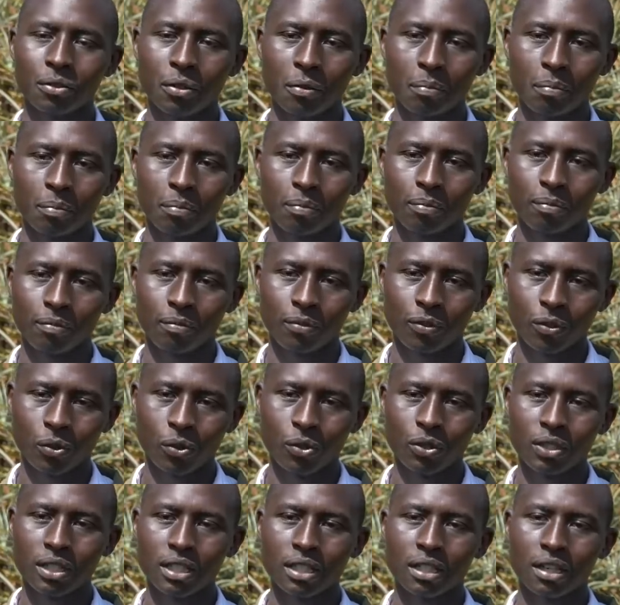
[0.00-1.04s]
your
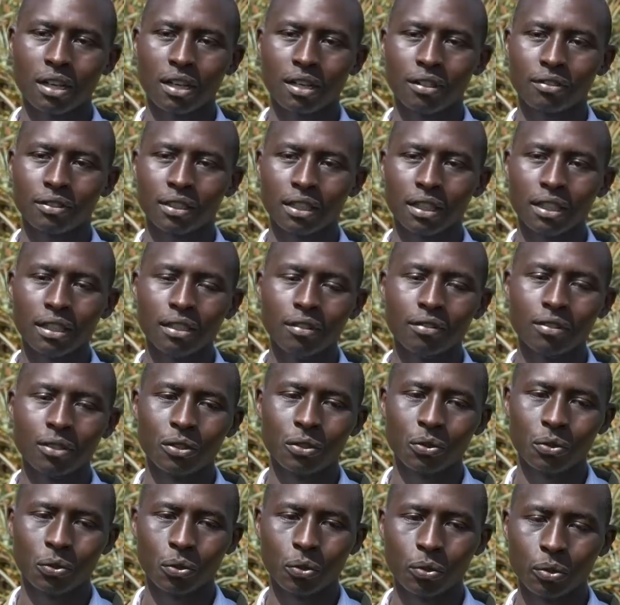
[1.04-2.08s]
fruit after
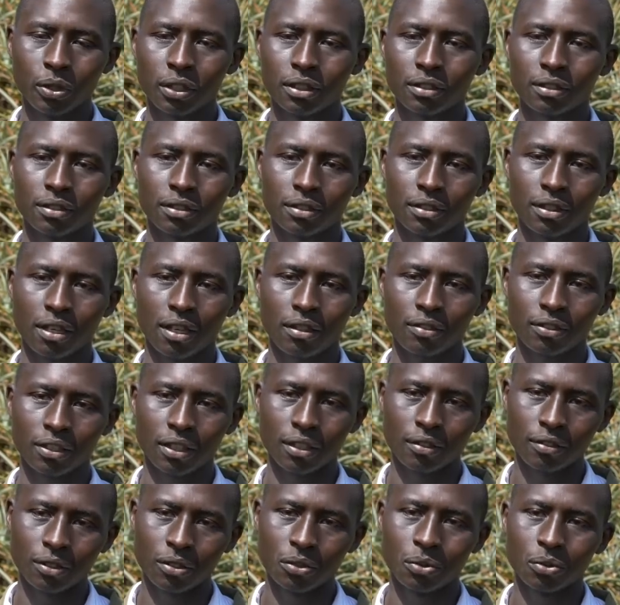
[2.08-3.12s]
every 2 weeks,
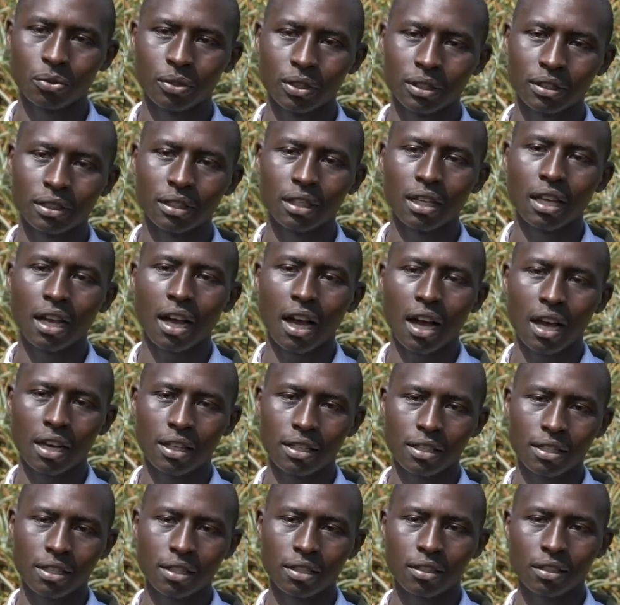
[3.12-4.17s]

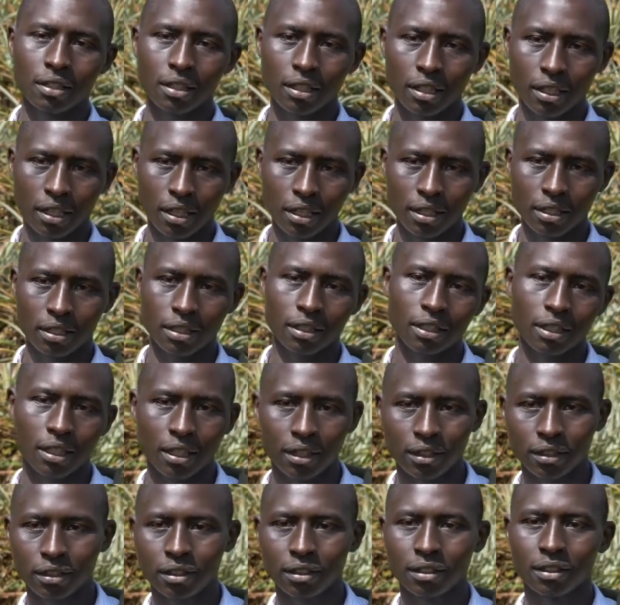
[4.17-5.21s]
until 8
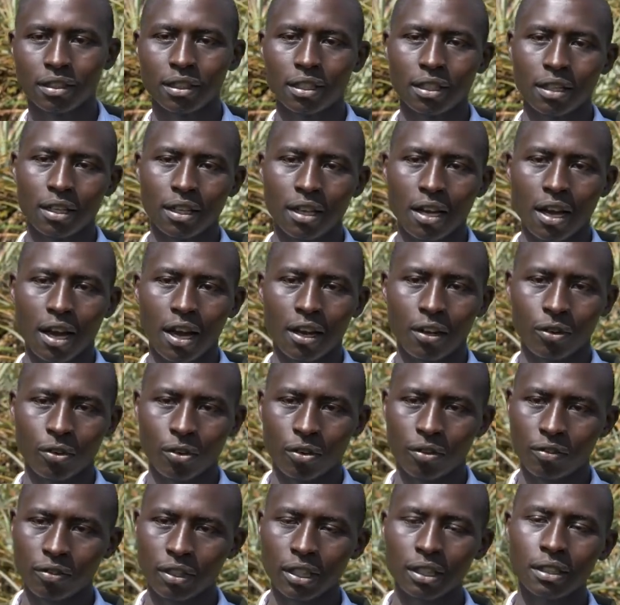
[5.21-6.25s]
years are
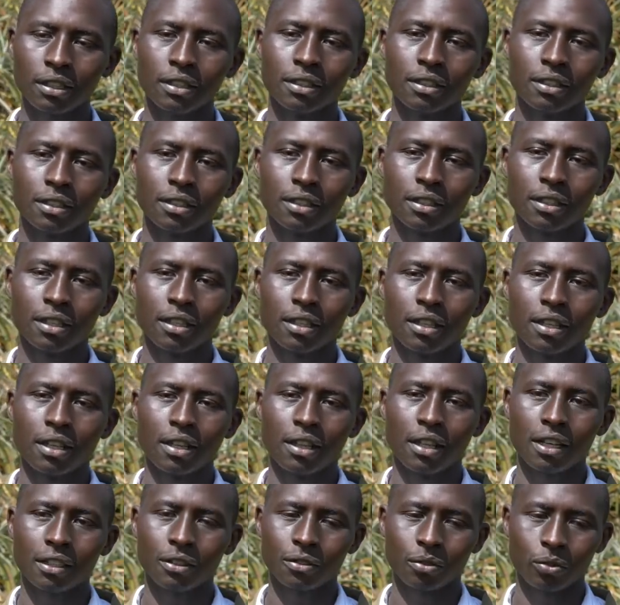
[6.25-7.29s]
over.
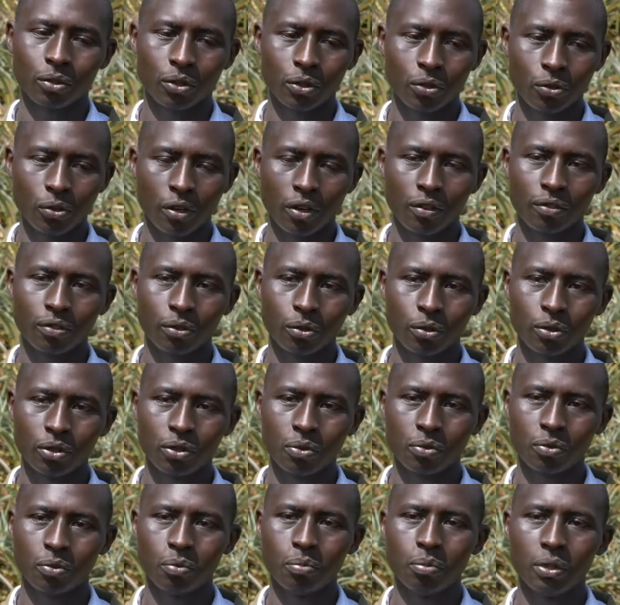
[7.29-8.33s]
That's when your
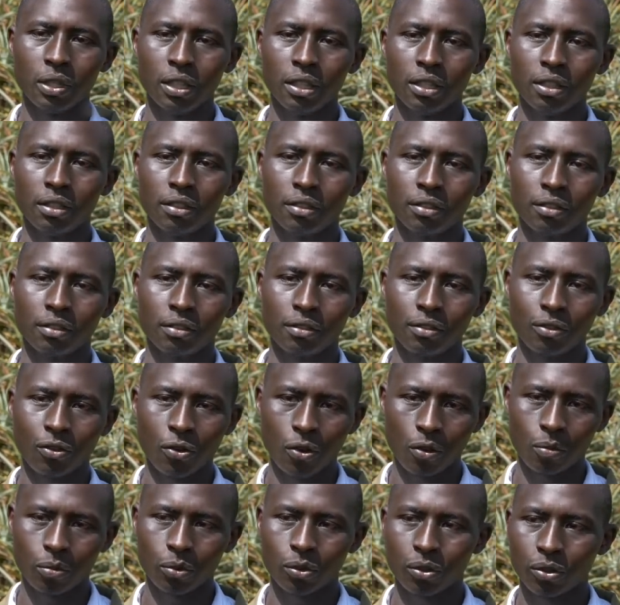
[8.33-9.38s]
fruit would be
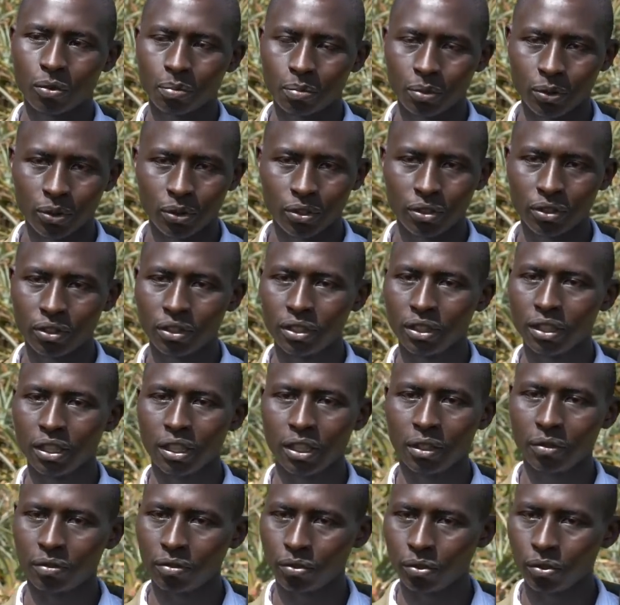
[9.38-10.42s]
no more producing
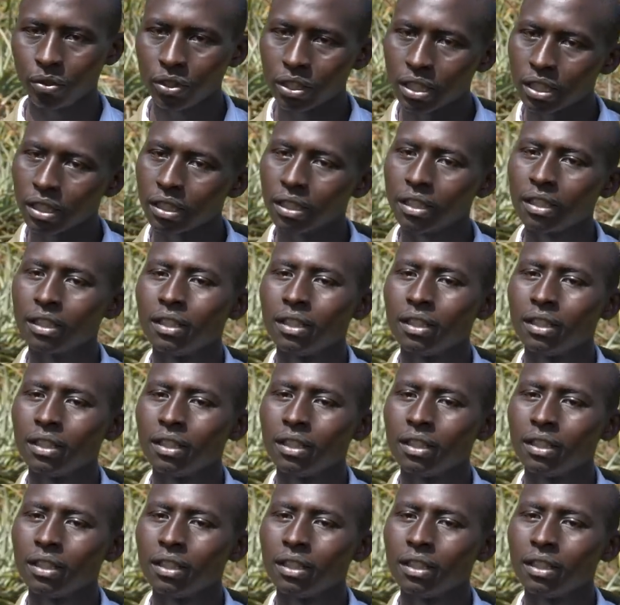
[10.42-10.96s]
any fruit.